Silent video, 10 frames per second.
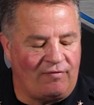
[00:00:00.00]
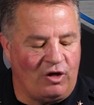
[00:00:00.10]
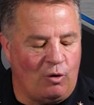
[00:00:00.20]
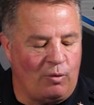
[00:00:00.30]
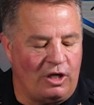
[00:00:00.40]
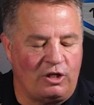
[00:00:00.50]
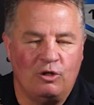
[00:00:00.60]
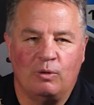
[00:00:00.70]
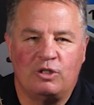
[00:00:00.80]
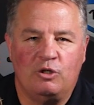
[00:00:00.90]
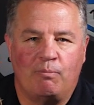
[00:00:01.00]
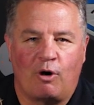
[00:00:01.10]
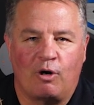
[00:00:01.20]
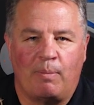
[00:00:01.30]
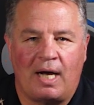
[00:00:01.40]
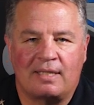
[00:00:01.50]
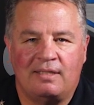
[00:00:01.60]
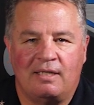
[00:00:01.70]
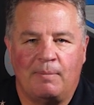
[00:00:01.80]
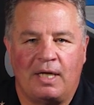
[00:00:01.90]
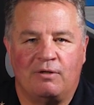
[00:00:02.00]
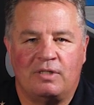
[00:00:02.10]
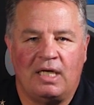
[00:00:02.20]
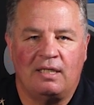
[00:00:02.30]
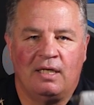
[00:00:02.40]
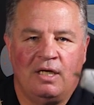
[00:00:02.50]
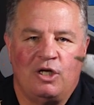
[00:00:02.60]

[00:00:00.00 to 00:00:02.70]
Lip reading: If you don't want to do a 2-part epoxy to make your teeth,